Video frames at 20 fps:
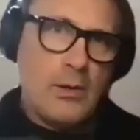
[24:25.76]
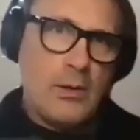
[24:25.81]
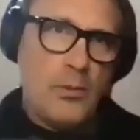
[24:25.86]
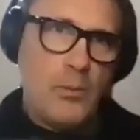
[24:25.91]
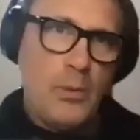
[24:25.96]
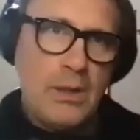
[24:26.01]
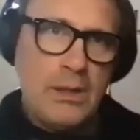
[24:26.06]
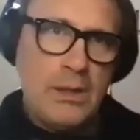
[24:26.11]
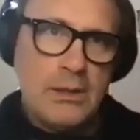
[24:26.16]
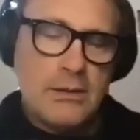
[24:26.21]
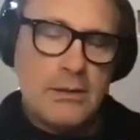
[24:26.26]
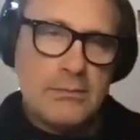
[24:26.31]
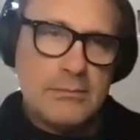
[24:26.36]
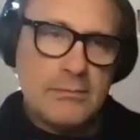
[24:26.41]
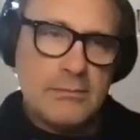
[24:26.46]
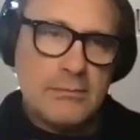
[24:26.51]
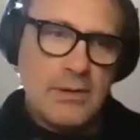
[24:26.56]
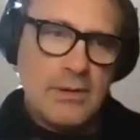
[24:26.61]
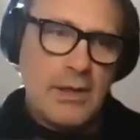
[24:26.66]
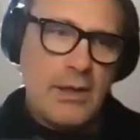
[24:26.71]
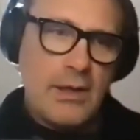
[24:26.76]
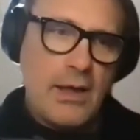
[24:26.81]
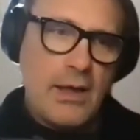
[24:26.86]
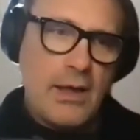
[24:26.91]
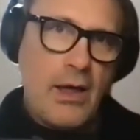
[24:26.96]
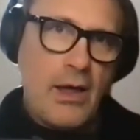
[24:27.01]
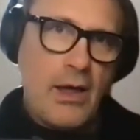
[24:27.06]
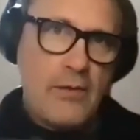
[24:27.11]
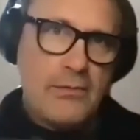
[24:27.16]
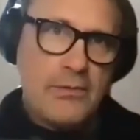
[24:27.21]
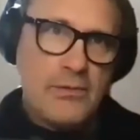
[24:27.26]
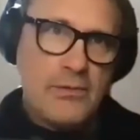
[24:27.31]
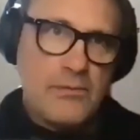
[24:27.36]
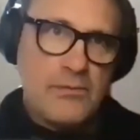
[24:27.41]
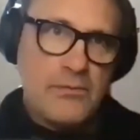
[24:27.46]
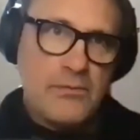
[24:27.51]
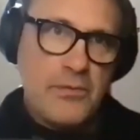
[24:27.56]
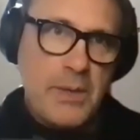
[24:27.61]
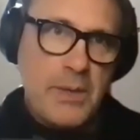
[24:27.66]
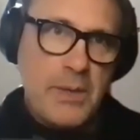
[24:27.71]
Well,
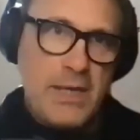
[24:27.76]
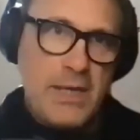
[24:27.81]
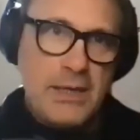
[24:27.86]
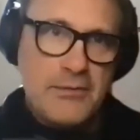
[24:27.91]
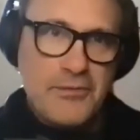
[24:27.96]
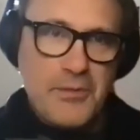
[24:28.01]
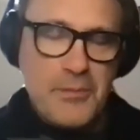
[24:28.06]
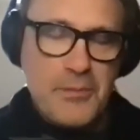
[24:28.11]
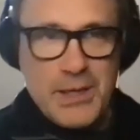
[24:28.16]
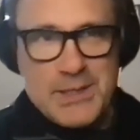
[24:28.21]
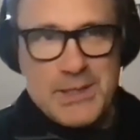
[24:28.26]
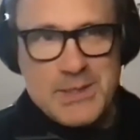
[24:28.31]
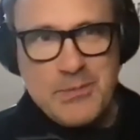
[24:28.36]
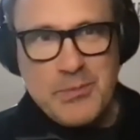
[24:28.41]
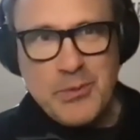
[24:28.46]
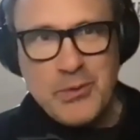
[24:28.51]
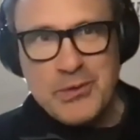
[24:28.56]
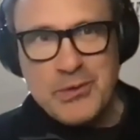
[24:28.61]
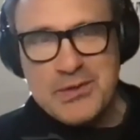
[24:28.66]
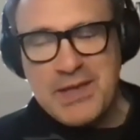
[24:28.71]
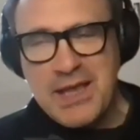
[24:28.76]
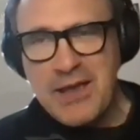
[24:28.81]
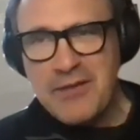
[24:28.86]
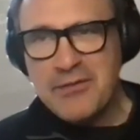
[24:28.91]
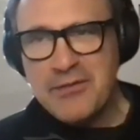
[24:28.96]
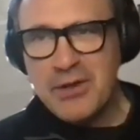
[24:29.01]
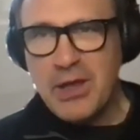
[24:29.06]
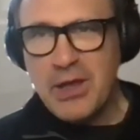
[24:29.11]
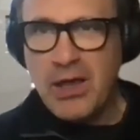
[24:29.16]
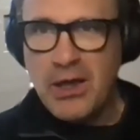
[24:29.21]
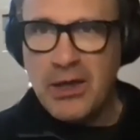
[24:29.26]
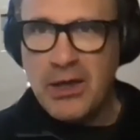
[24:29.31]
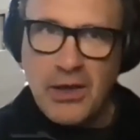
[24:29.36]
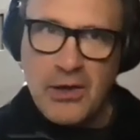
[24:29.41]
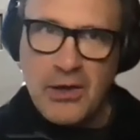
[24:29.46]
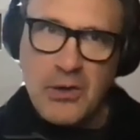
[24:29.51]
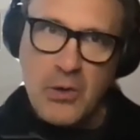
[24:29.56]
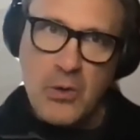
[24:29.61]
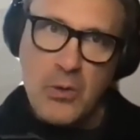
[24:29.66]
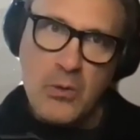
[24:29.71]
for me, it's important to have
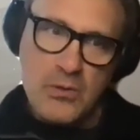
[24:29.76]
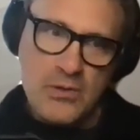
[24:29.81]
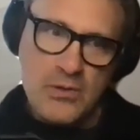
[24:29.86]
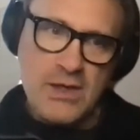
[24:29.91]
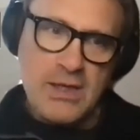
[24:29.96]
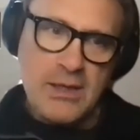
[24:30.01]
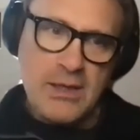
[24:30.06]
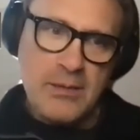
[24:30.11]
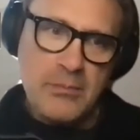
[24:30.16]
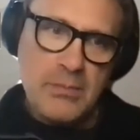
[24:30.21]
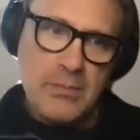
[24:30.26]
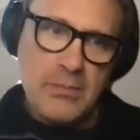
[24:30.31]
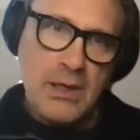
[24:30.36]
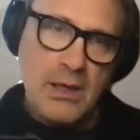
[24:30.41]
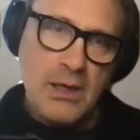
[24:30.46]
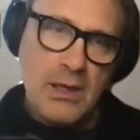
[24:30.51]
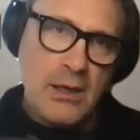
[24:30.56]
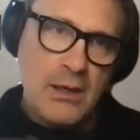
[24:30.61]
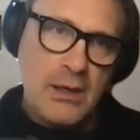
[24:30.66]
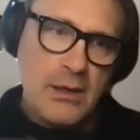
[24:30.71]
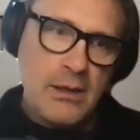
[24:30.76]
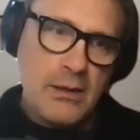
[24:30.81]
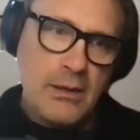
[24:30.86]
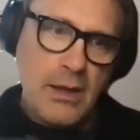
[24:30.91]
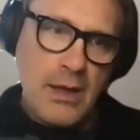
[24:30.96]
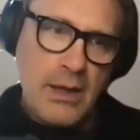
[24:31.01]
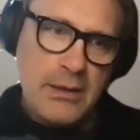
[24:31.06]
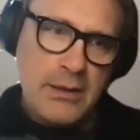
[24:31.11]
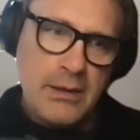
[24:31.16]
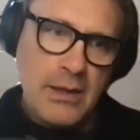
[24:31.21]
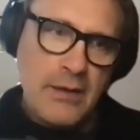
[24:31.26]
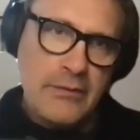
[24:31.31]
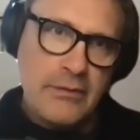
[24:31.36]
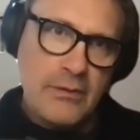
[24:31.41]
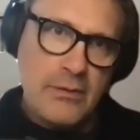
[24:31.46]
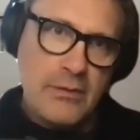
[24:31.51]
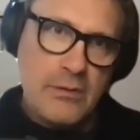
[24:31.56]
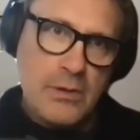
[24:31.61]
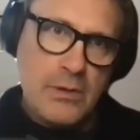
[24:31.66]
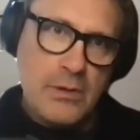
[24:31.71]
a core team,
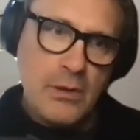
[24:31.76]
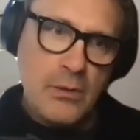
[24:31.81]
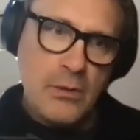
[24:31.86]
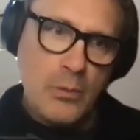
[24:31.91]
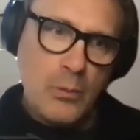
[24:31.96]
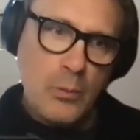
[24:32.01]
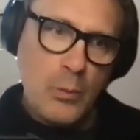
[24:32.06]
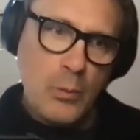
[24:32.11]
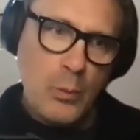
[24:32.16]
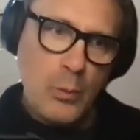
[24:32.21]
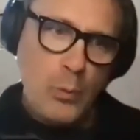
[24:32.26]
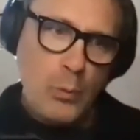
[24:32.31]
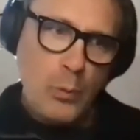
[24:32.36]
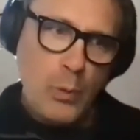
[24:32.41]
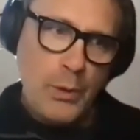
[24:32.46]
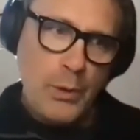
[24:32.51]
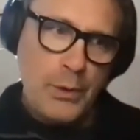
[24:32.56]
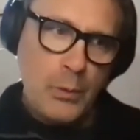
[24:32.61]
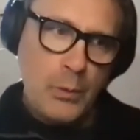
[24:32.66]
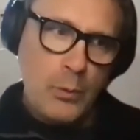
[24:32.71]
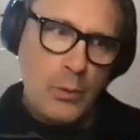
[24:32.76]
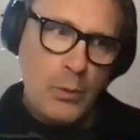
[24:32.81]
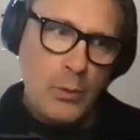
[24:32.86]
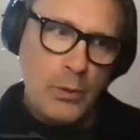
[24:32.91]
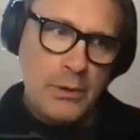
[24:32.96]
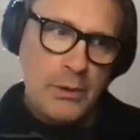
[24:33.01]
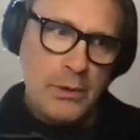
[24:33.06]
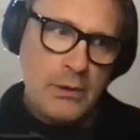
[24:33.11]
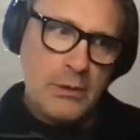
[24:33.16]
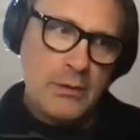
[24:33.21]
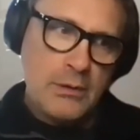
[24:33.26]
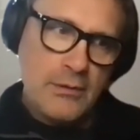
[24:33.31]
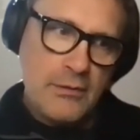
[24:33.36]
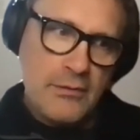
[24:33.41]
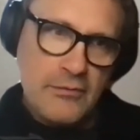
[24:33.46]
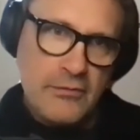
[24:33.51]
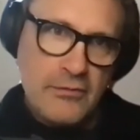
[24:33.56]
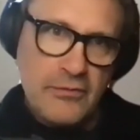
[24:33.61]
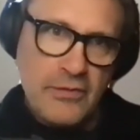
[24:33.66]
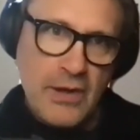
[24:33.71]
and
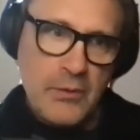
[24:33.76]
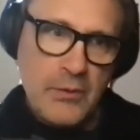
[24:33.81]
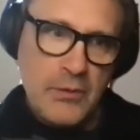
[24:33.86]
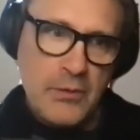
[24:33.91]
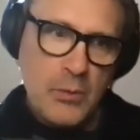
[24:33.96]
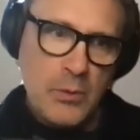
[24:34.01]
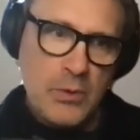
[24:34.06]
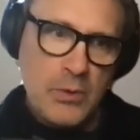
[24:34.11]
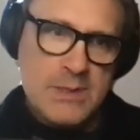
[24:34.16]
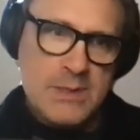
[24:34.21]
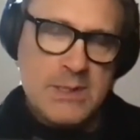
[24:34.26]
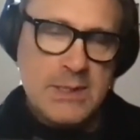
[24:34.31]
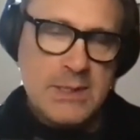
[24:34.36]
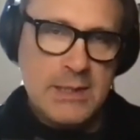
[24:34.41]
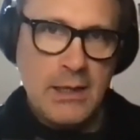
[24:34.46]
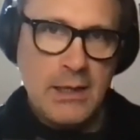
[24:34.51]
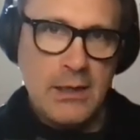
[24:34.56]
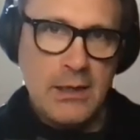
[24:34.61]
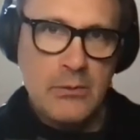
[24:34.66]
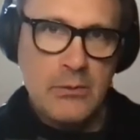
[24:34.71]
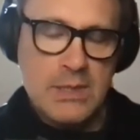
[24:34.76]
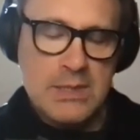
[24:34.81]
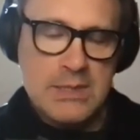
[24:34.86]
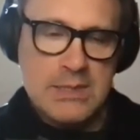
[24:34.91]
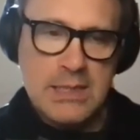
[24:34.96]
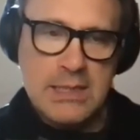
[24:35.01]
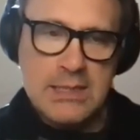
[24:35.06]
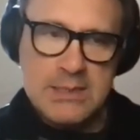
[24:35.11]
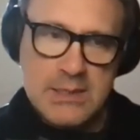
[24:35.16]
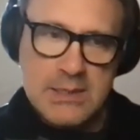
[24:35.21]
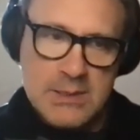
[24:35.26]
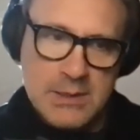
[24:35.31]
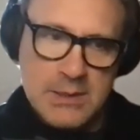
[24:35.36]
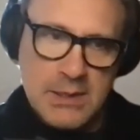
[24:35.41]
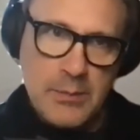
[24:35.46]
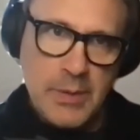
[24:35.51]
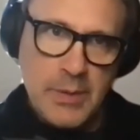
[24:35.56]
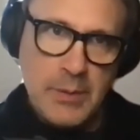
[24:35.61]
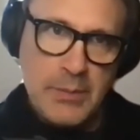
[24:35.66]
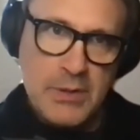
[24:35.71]
one founder, one CEO
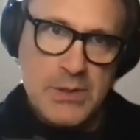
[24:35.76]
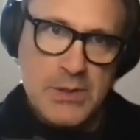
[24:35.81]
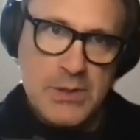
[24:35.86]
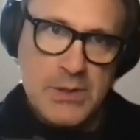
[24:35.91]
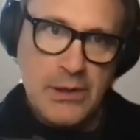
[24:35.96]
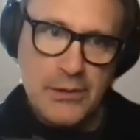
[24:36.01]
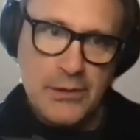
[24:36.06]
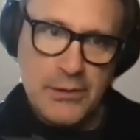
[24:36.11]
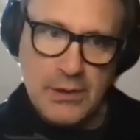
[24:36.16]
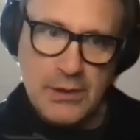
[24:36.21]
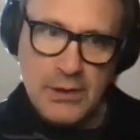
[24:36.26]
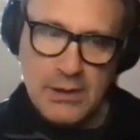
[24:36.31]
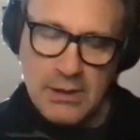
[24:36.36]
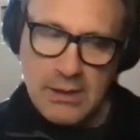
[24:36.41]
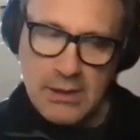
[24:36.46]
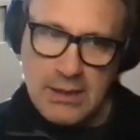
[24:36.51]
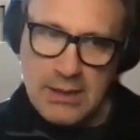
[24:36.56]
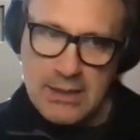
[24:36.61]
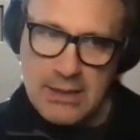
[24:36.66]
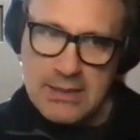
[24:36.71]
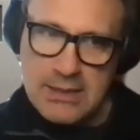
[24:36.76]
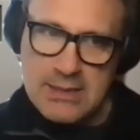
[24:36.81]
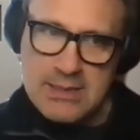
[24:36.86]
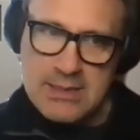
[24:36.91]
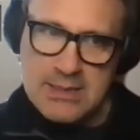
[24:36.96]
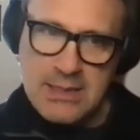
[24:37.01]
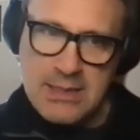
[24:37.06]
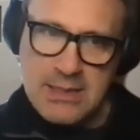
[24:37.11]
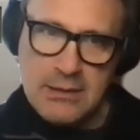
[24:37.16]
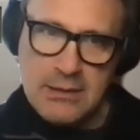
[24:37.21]
is just going to be a much harder